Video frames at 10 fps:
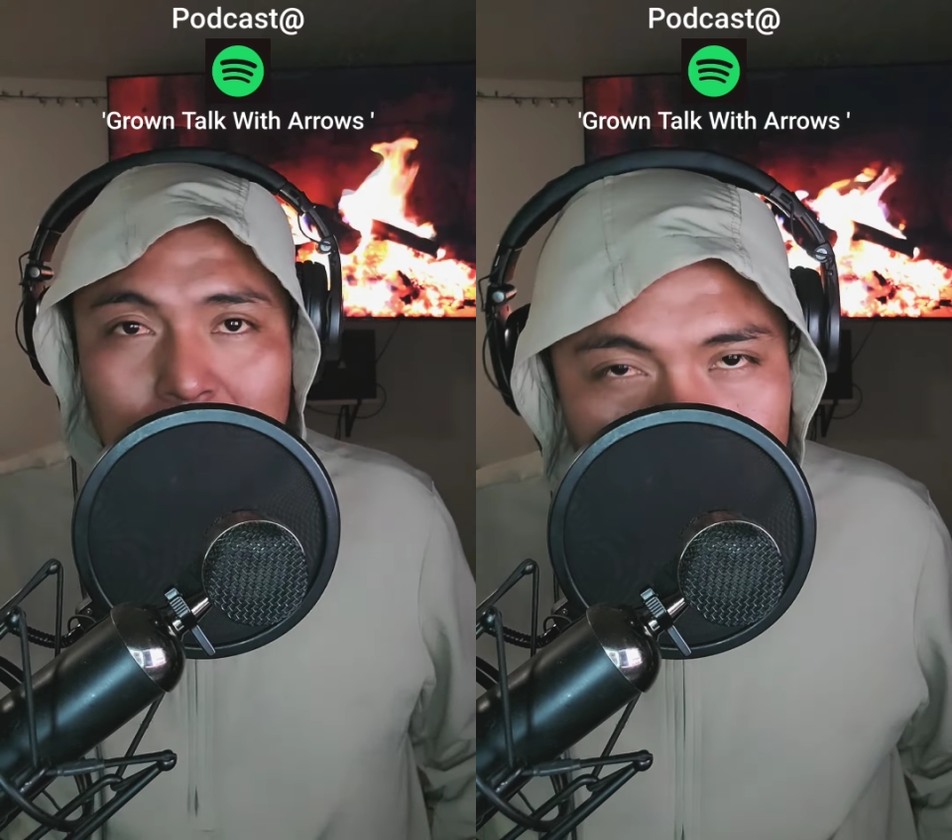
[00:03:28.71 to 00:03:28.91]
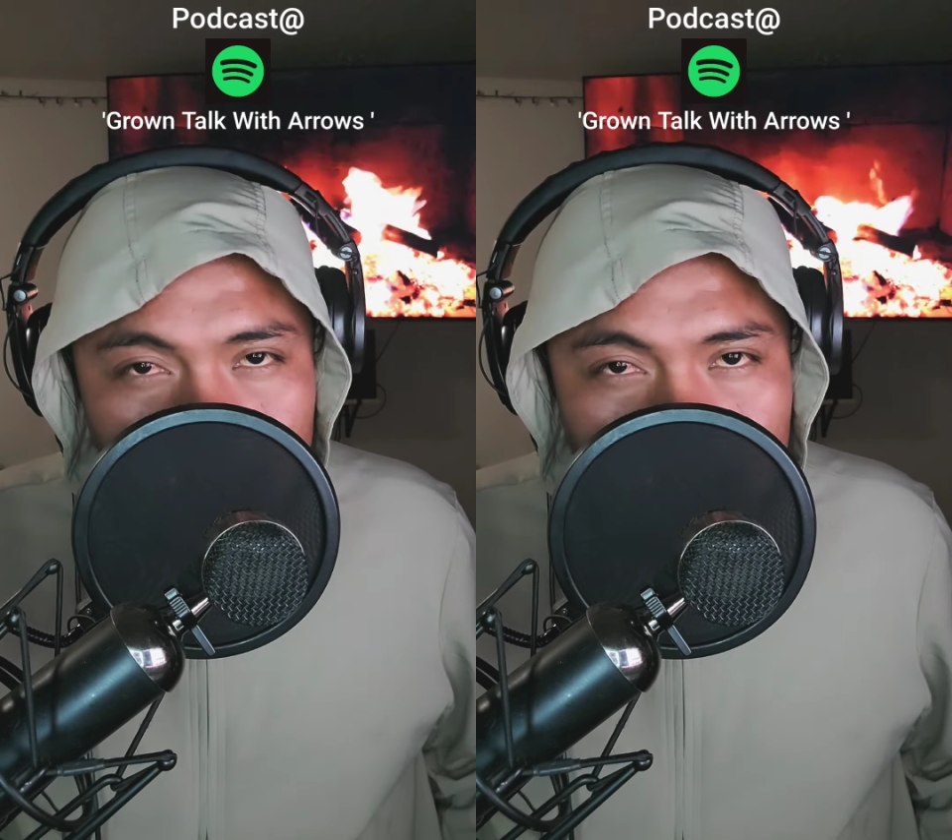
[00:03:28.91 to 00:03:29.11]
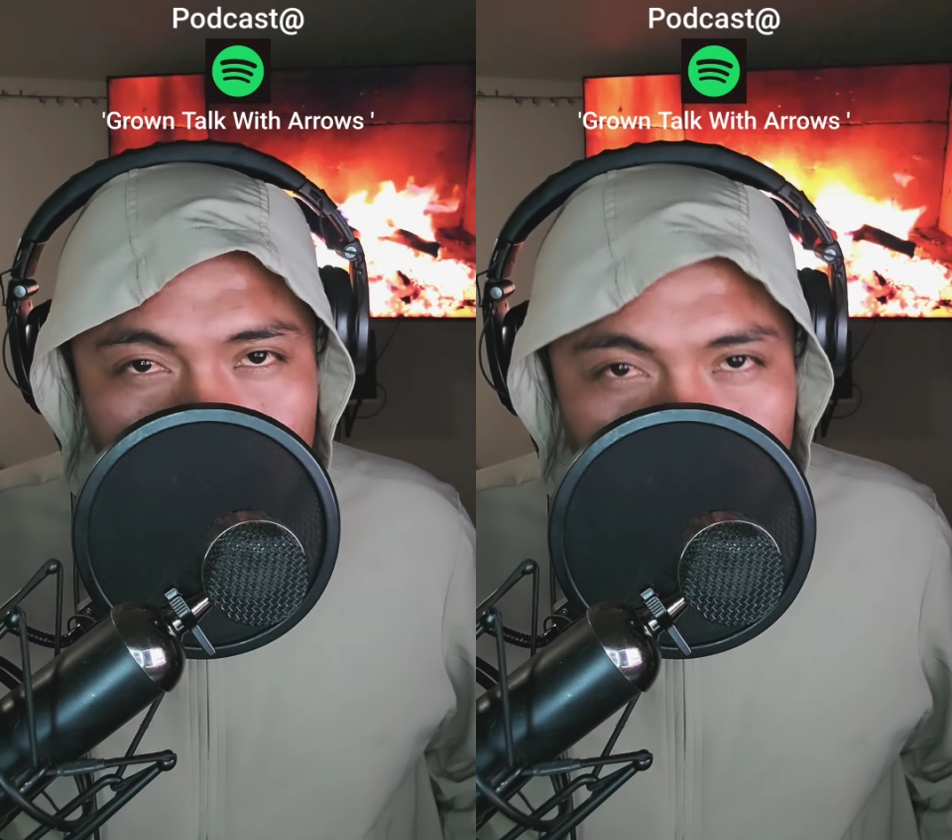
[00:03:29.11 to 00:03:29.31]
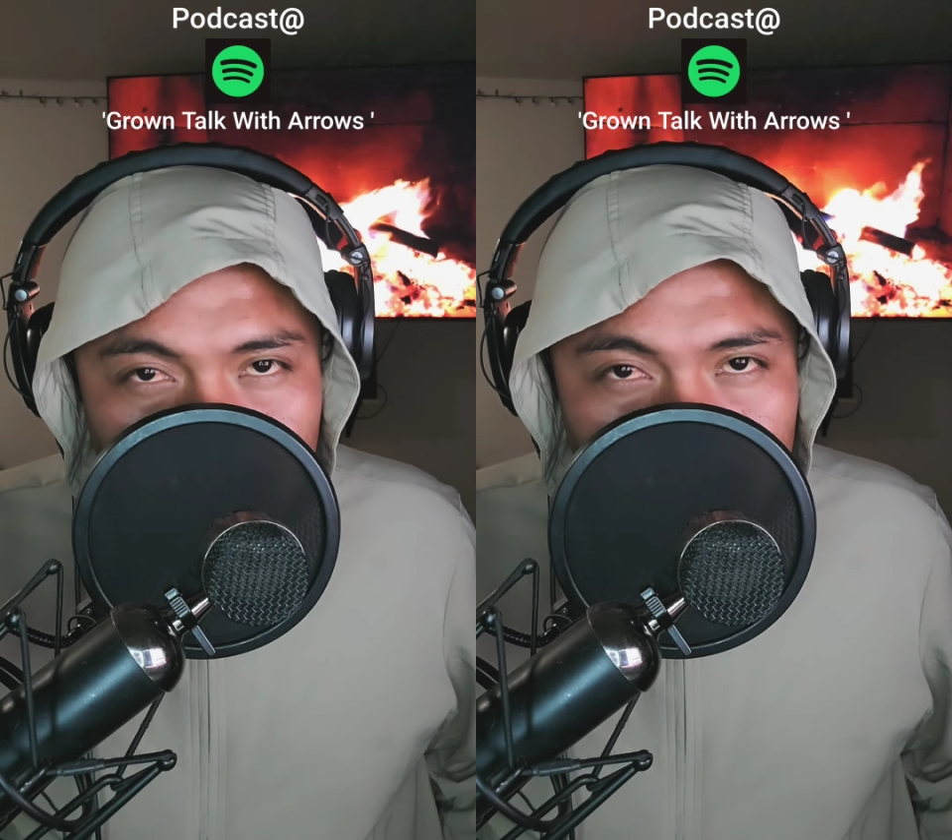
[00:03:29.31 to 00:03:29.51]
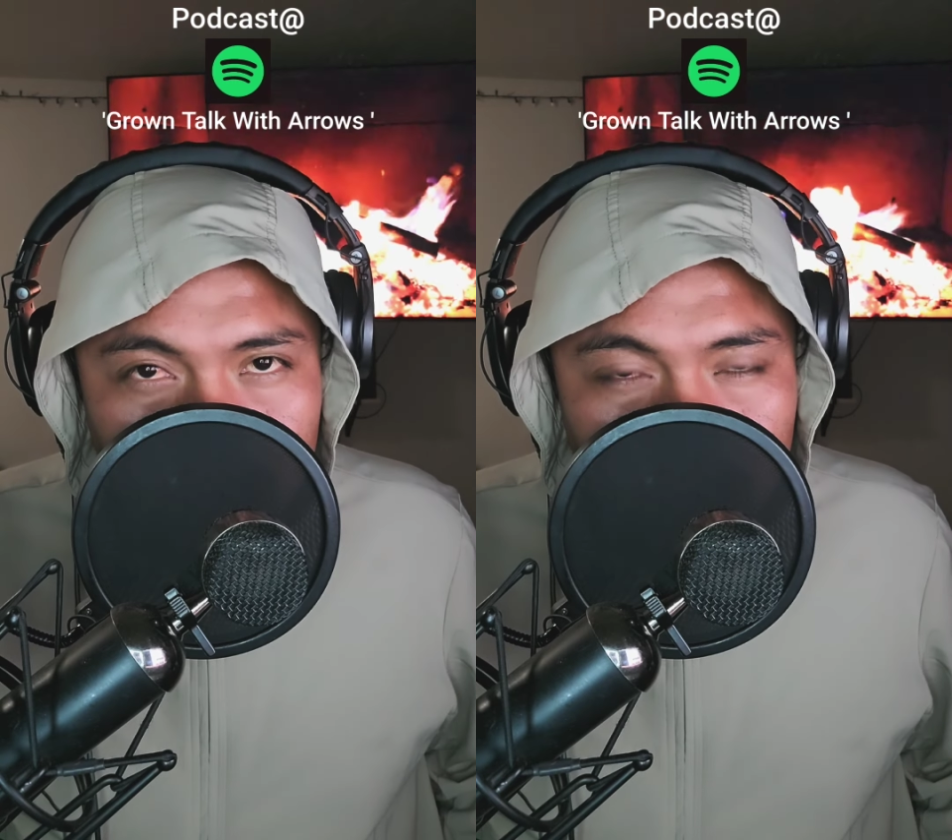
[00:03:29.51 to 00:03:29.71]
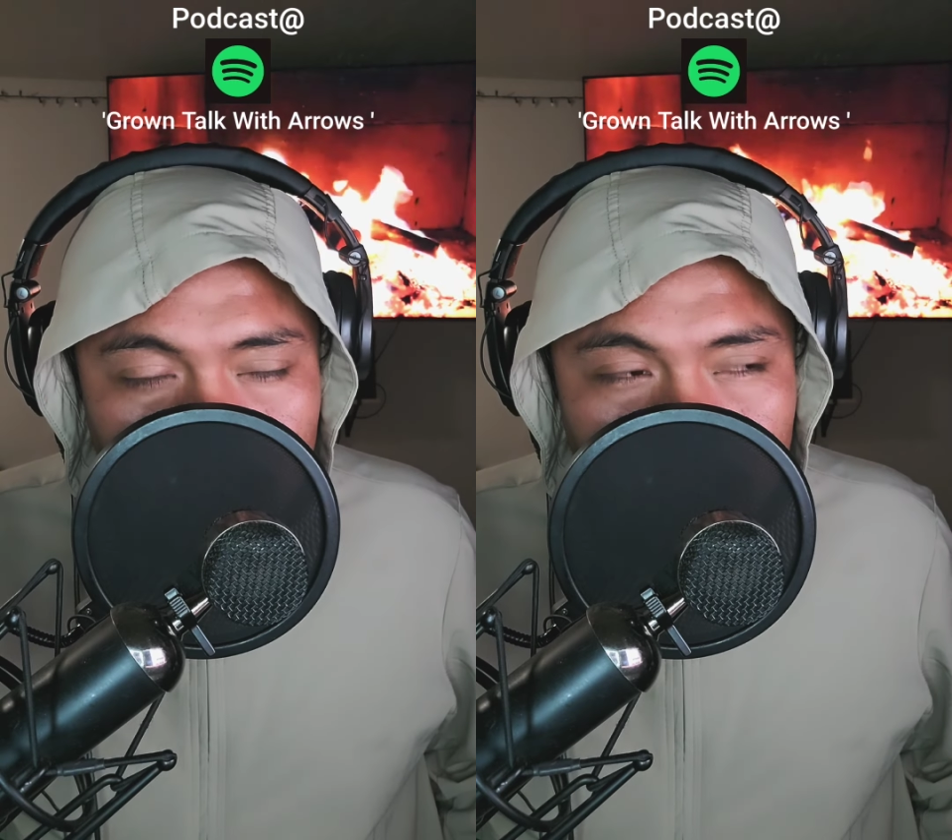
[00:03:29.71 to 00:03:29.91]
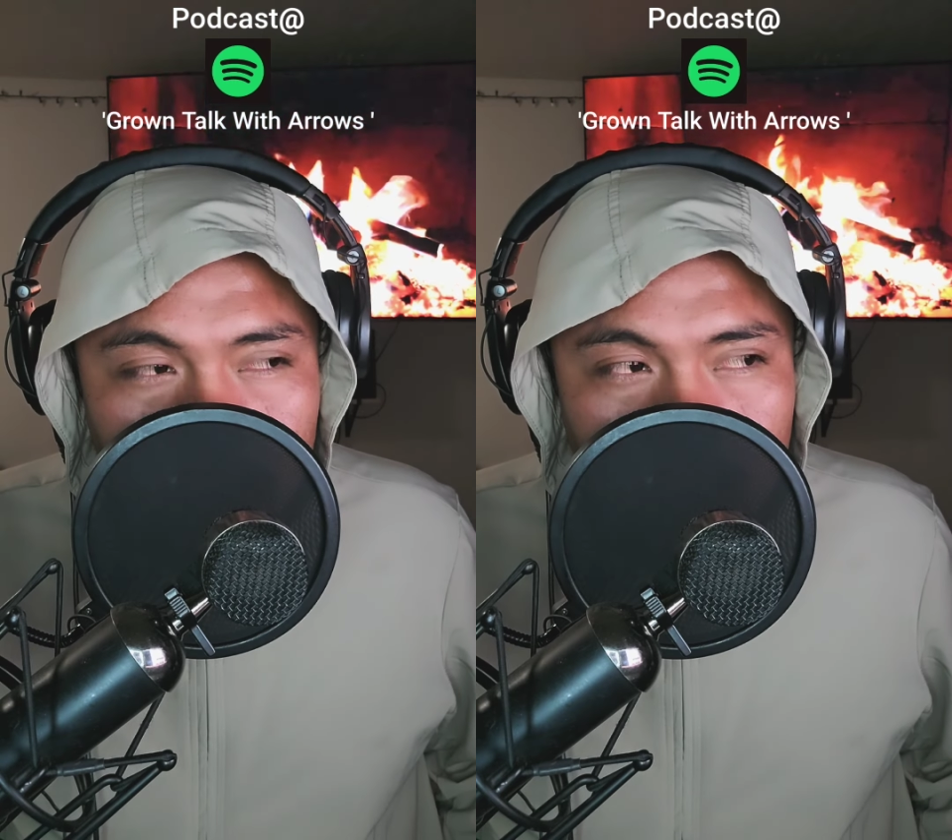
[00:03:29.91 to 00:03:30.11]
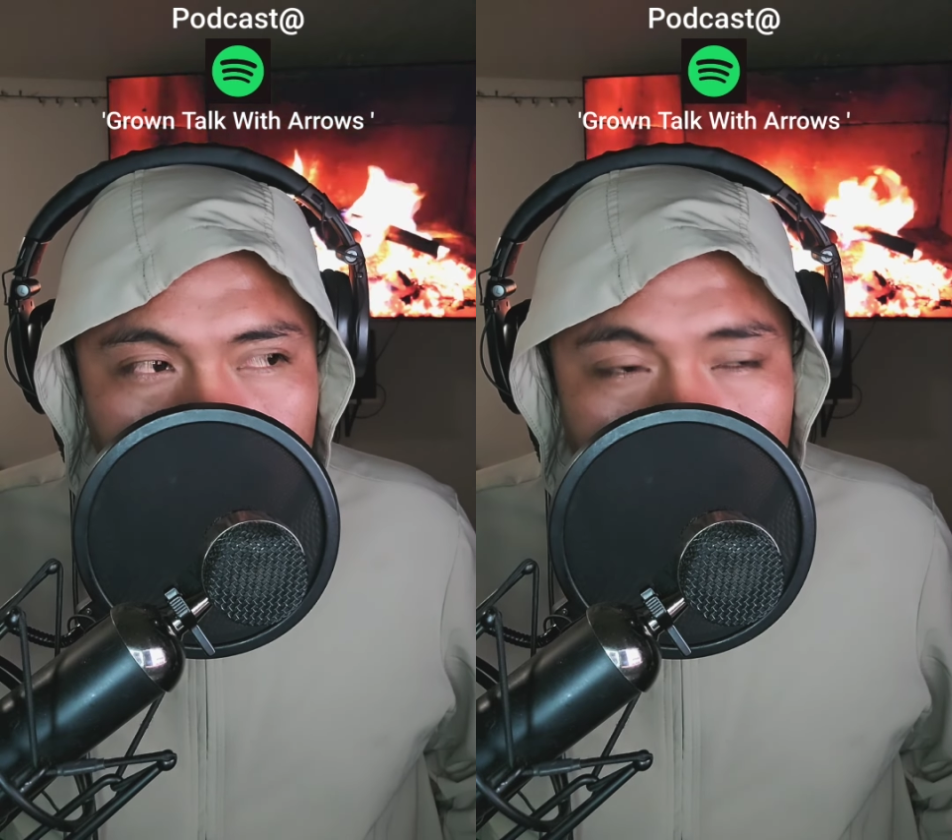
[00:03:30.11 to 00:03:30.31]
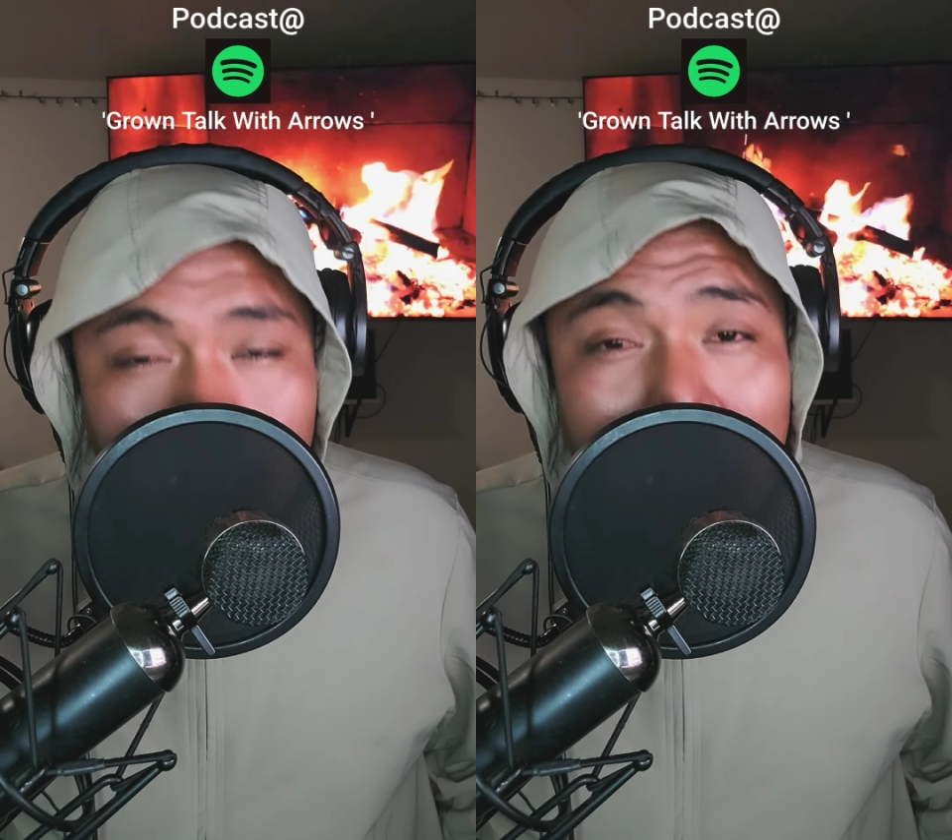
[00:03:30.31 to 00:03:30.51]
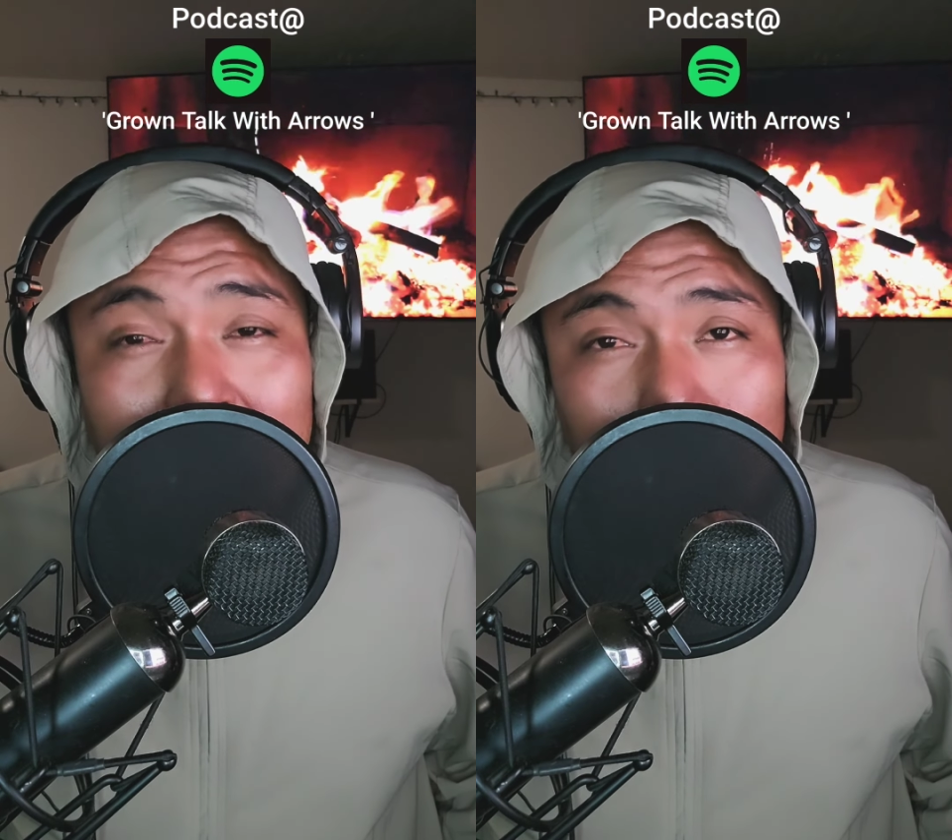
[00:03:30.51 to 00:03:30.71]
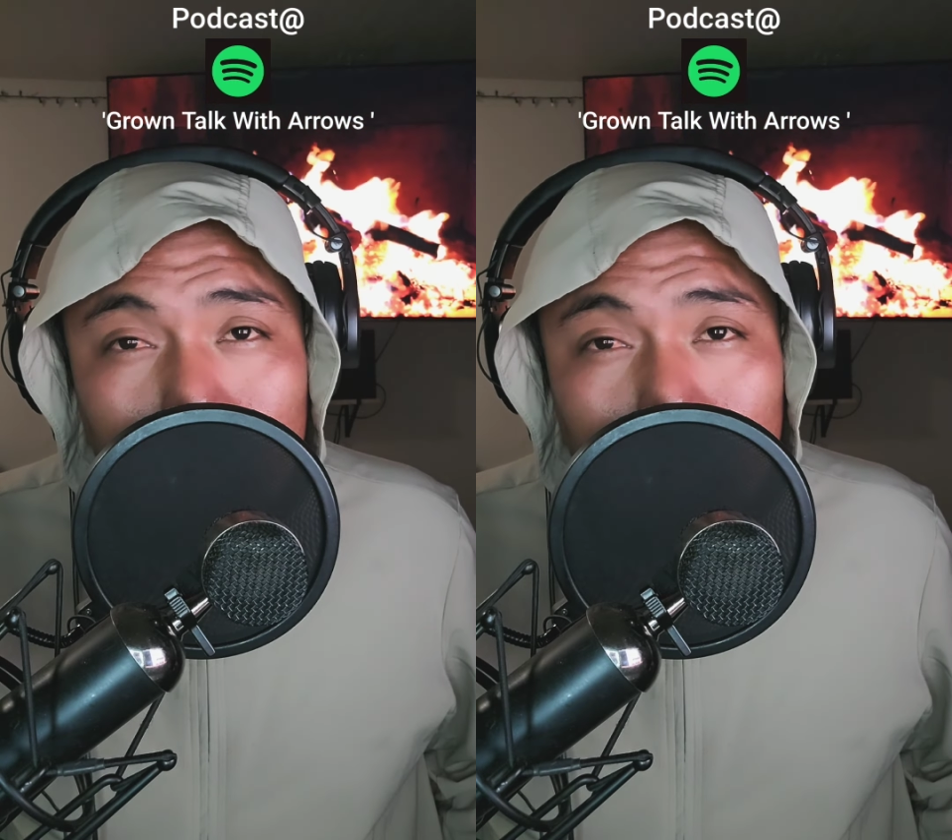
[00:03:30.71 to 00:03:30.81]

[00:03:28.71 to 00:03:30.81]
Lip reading: Little do you know, I